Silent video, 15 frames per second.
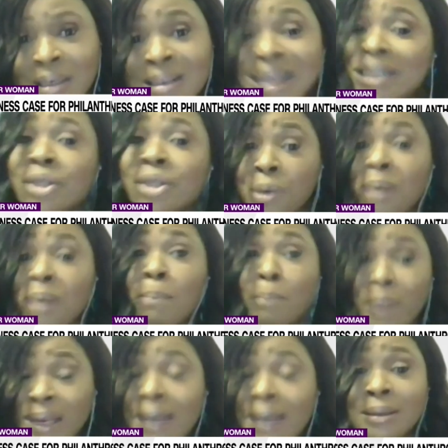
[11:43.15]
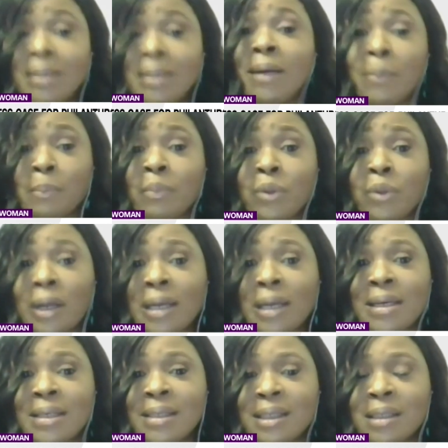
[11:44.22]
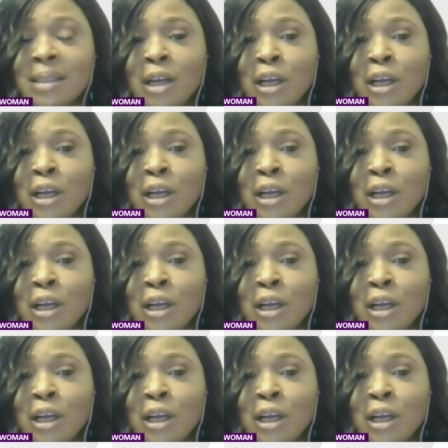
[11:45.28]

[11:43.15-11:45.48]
That's three billion dollars.